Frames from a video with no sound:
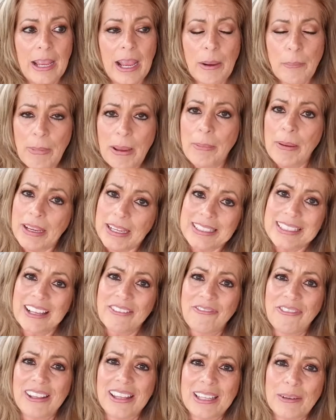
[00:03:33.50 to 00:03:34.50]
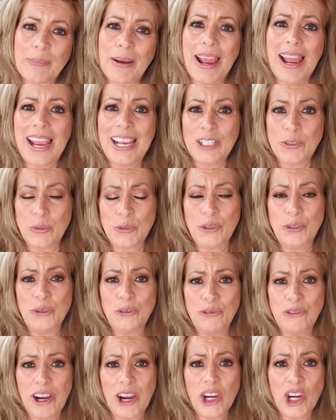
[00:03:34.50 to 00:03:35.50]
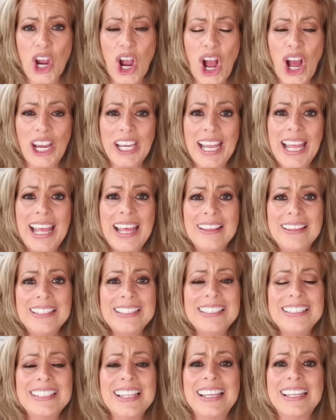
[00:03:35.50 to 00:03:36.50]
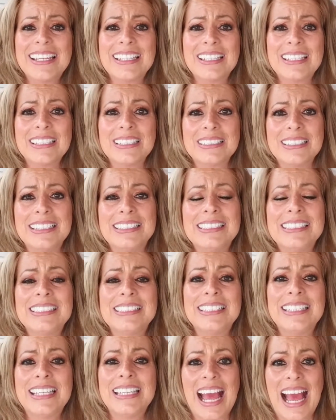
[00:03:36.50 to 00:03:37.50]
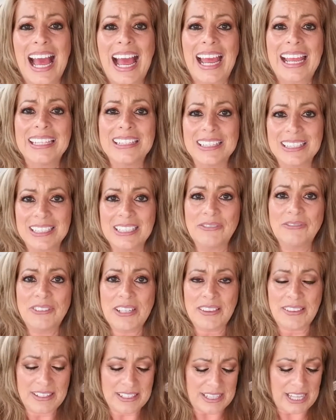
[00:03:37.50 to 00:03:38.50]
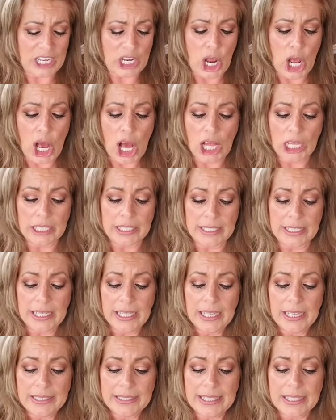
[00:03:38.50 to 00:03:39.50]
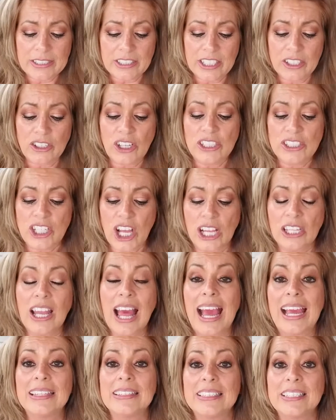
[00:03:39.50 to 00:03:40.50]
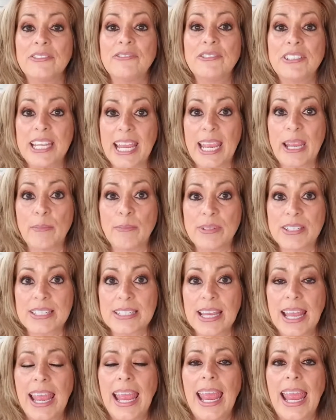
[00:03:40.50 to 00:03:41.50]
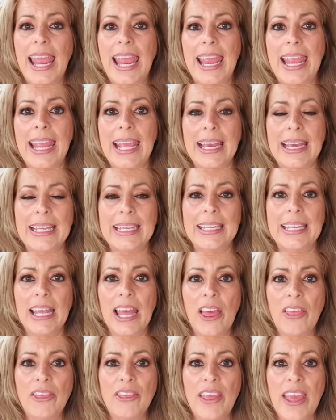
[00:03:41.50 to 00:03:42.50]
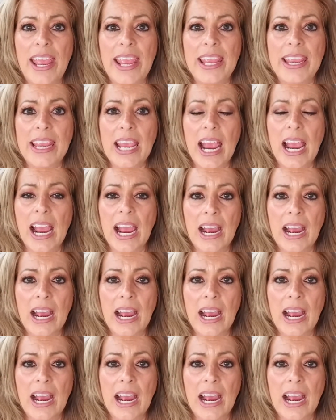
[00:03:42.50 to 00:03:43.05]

maybe because I felt like my eyes were too far gone. This is like an instant eye lift, I think they call it. Yes, it's called eye lift tapes. And they